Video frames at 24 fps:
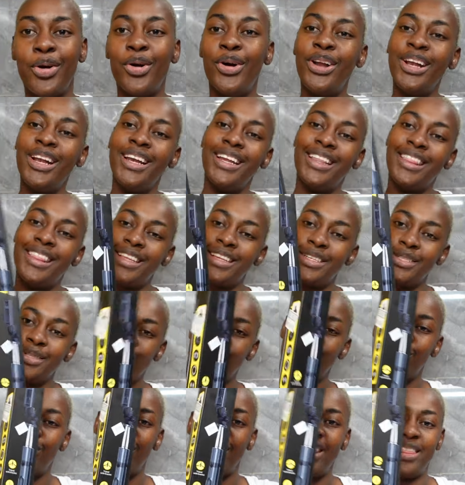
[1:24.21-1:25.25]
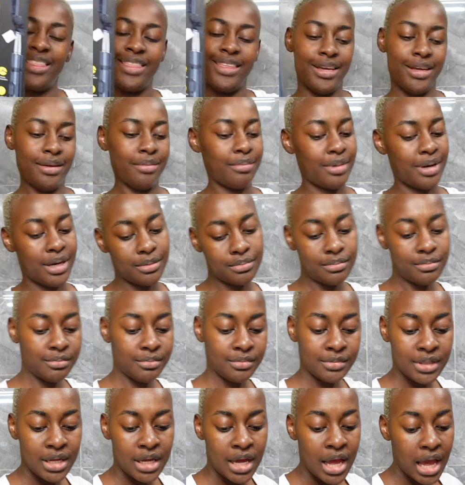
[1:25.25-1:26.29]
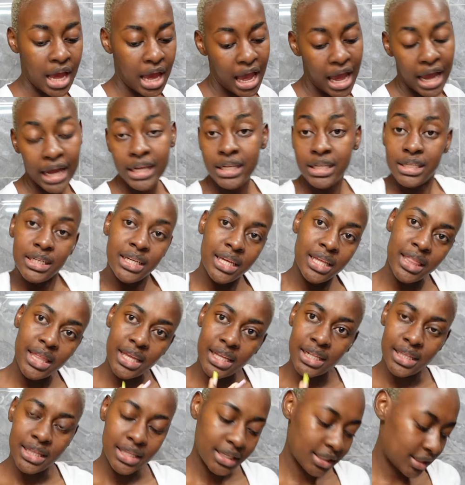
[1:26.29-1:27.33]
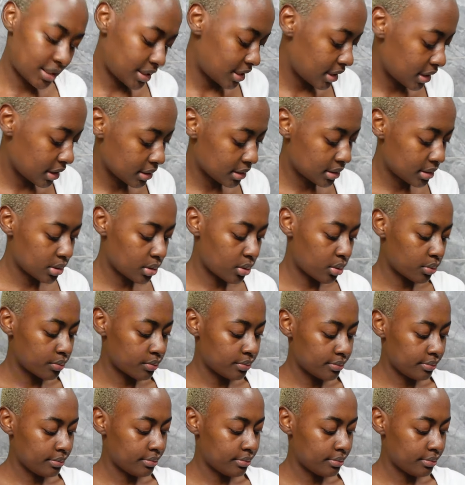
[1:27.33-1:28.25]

Only this one thing, but I needed this thing, so